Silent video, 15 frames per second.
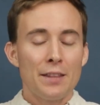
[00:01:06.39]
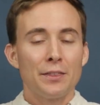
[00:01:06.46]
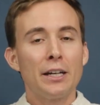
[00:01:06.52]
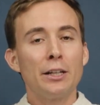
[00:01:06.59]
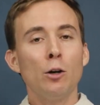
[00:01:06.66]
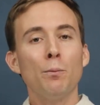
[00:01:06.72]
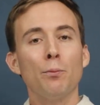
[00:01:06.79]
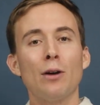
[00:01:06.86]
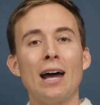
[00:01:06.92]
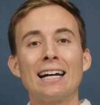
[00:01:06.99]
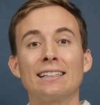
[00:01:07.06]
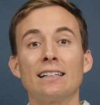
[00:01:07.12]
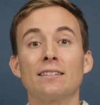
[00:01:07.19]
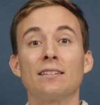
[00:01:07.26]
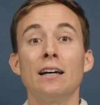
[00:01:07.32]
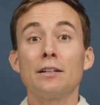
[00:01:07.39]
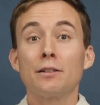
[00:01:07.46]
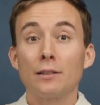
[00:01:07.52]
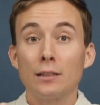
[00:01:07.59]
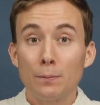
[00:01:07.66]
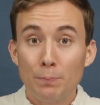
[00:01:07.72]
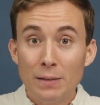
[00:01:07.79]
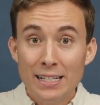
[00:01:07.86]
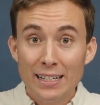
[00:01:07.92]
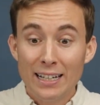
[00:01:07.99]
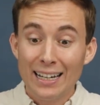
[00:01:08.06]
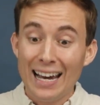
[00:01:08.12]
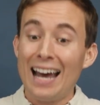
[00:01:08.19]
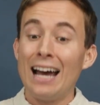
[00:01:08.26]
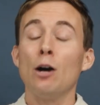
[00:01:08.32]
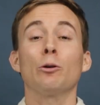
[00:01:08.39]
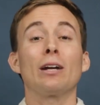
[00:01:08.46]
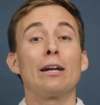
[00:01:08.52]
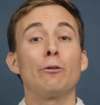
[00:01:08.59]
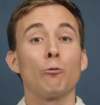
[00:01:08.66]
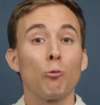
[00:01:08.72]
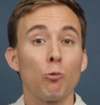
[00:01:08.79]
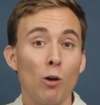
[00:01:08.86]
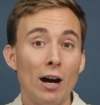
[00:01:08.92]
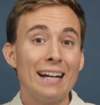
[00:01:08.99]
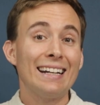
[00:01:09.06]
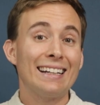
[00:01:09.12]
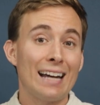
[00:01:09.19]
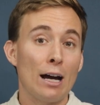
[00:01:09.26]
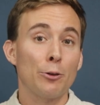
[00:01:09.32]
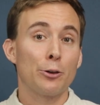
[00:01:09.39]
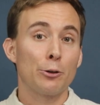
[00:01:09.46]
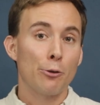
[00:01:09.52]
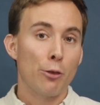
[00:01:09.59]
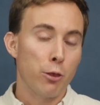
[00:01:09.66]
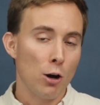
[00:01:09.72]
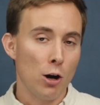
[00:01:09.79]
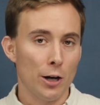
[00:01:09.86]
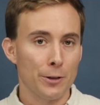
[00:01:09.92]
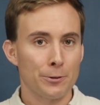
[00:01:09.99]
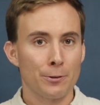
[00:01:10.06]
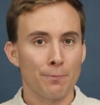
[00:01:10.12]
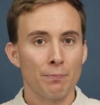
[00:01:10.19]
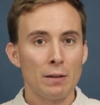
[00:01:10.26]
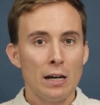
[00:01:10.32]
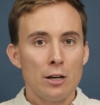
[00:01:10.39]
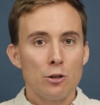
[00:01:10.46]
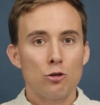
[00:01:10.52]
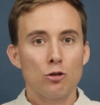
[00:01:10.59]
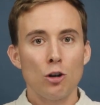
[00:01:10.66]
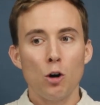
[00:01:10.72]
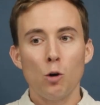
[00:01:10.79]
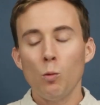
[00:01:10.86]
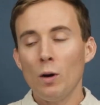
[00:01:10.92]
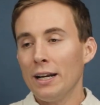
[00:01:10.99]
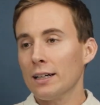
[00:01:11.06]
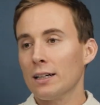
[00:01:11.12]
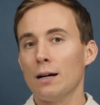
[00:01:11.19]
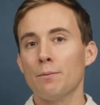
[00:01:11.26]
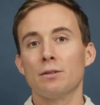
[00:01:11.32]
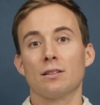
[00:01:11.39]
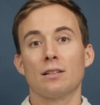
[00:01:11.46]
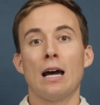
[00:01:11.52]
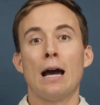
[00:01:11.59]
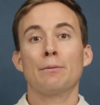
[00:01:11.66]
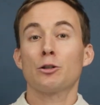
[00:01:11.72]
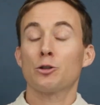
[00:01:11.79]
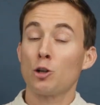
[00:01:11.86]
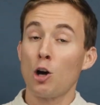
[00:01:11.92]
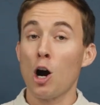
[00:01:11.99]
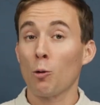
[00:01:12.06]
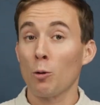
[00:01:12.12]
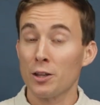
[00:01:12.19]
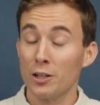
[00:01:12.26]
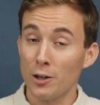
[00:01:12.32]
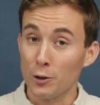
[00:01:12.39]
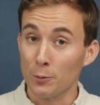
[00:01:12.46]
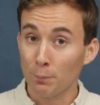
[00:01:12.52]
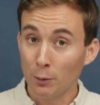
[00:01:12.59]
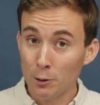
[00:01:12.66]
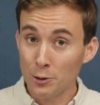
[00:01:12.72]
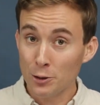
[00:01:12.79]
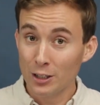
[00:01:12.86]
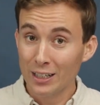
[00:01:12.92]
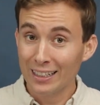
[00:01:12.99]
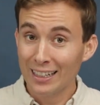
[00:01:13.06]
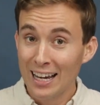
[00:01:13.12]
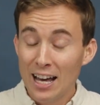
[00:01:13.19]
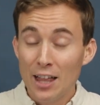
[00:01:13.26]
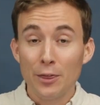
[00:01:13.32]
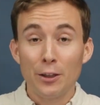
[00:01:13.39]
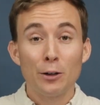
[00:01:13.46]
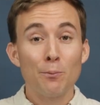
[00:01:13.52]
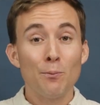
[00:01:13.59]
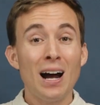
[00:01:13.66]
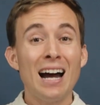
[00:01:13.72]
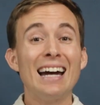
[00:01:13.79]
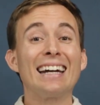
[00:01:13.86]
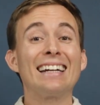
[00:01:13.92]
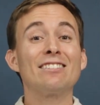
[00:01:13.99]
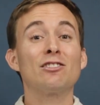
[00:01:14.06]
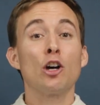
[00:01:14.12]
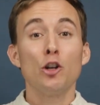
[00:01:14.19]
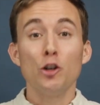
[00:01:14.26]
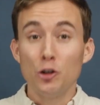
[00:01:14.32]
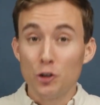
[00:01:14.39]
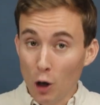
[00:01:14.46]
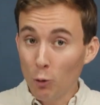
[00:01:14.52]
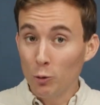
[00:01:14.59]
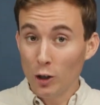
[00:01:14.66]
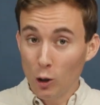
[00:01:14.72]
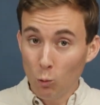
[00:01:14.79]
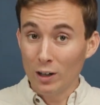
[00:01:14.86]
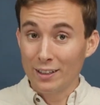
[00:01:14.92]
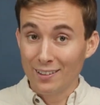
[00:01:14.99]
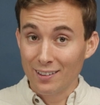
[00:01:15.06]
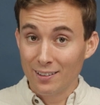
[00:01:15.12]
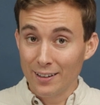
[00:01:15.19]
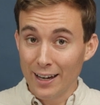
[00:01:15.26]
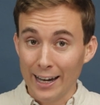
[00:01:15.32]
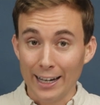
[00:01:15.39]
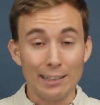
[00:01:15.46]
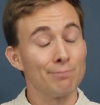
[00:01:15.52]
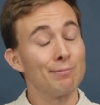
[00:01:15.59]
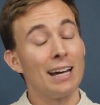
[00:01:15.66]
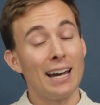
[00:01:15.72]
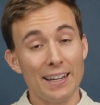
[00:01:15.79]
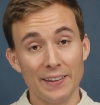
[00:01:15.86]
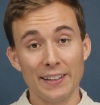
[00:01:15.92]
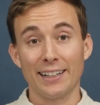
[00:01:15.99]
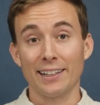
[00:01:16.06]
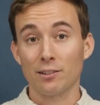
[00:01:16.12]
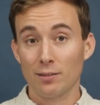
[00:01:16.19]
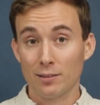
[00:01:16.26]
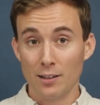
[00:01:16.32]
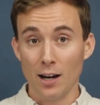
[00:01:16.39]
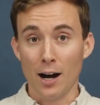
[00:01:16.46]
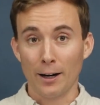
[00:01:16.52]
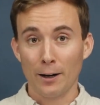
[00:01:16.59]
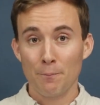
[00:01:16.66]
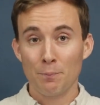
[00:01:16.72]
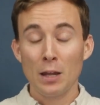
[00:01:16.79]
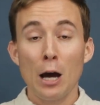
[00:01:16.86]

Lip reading: They don't practice speaking out and writing out their thoughts. So when it comes time to talk with another person, their minds don't know what to say, and they get stuck.